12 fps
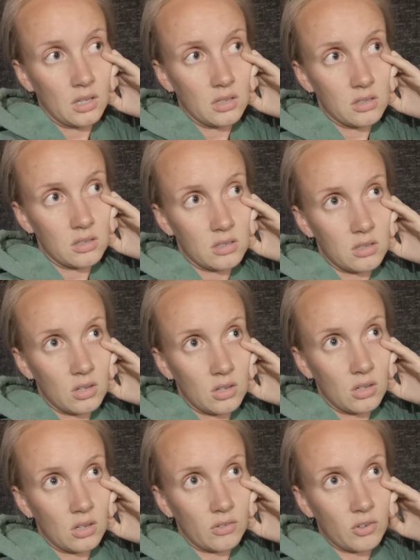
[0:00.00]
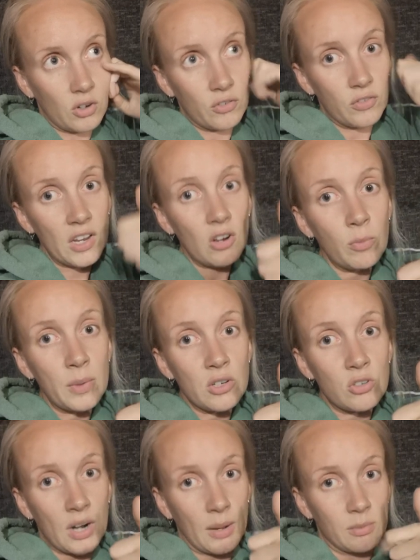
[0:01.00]
So I've got a fear of being
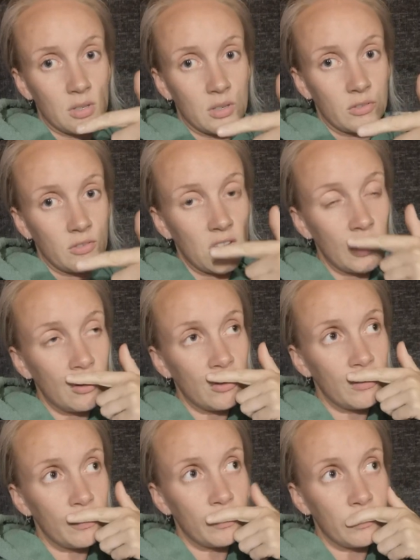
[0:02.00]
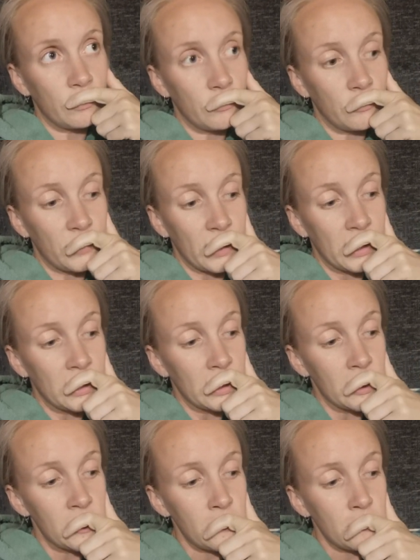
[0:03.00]
trapped and a fear of
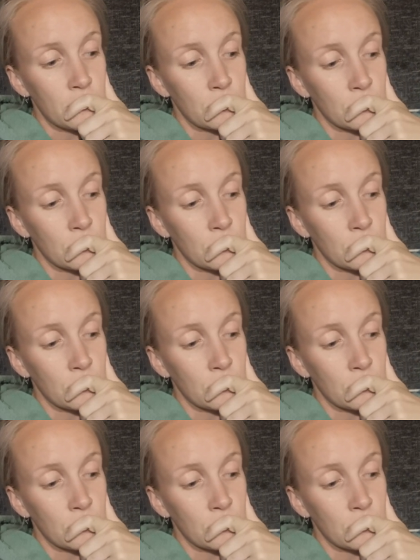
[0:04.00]
fainting.